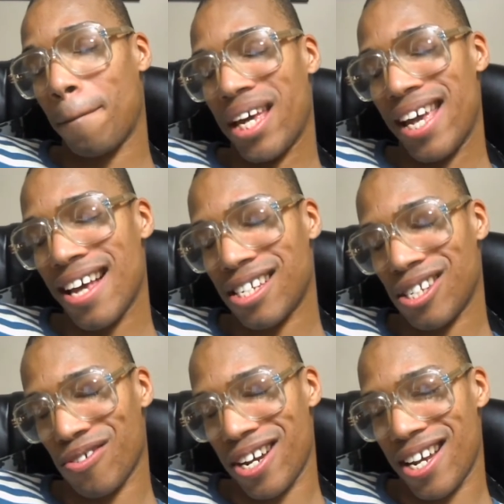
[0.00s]

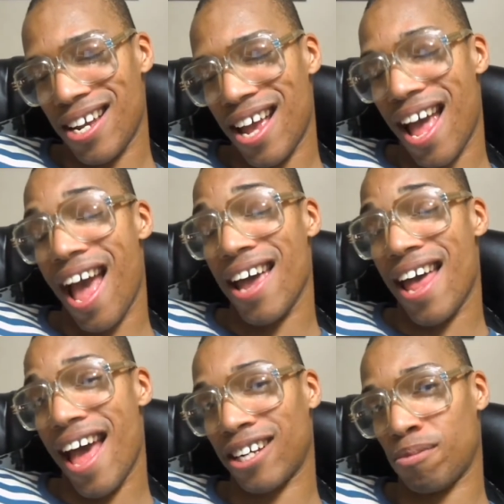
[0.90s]
PS3, and
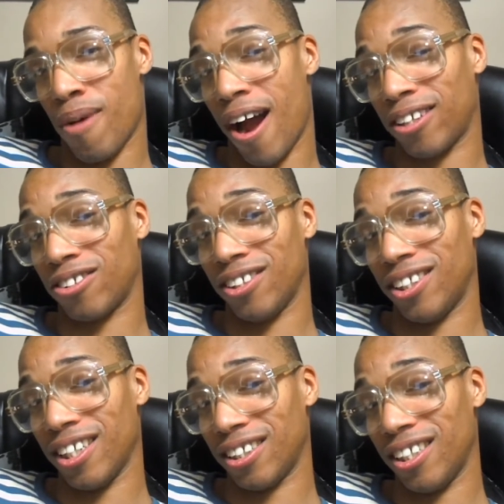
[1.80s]
Xbox
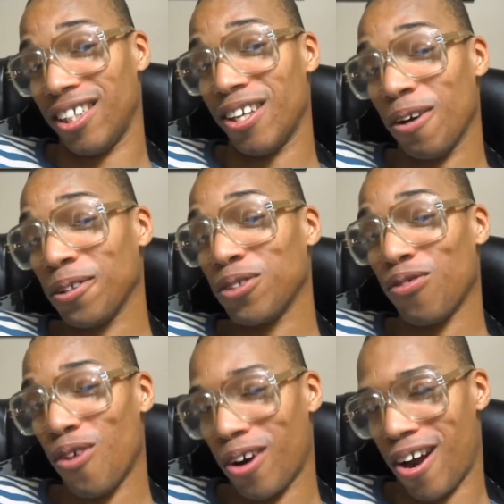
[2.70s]
360. Those
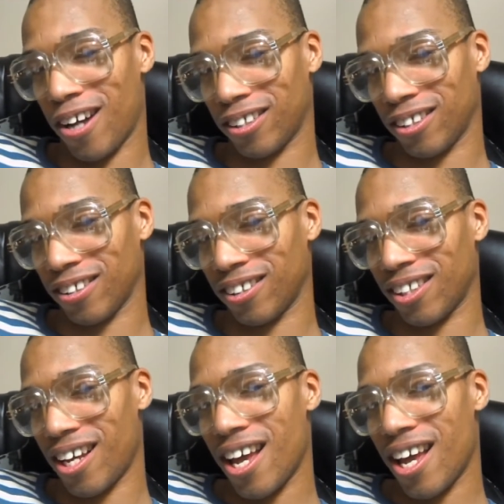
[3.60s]
four consoles.